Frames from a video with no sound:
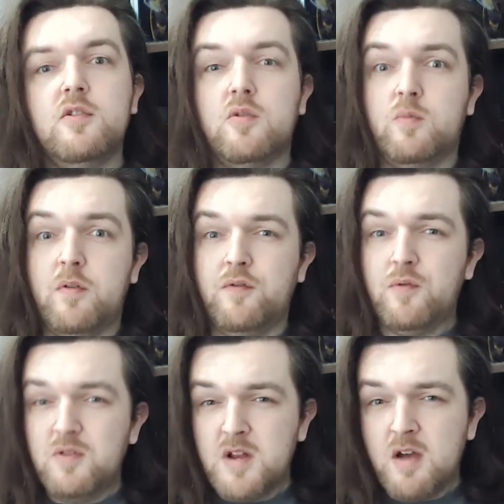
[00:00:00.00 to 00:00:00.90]
before
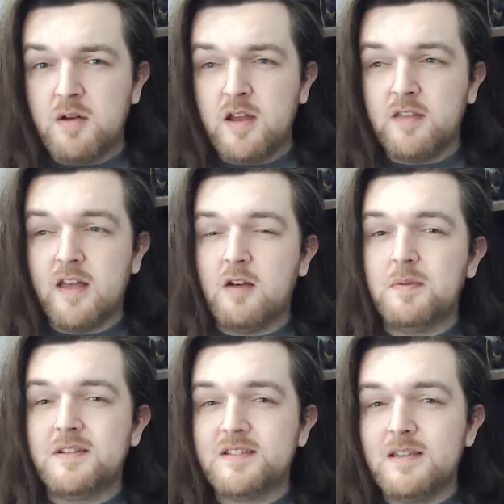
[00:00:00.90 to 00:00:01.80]
you know it, that'll
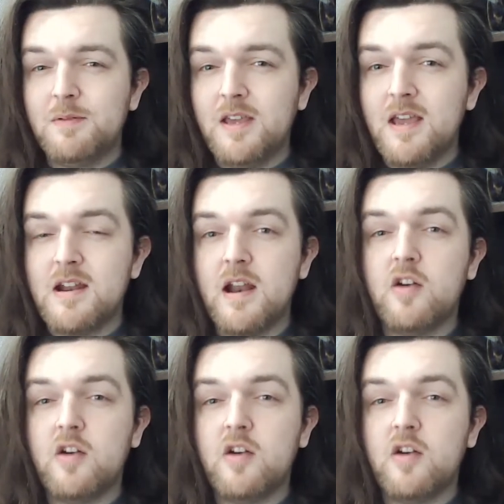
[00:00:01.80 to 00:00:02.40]
be seeping in and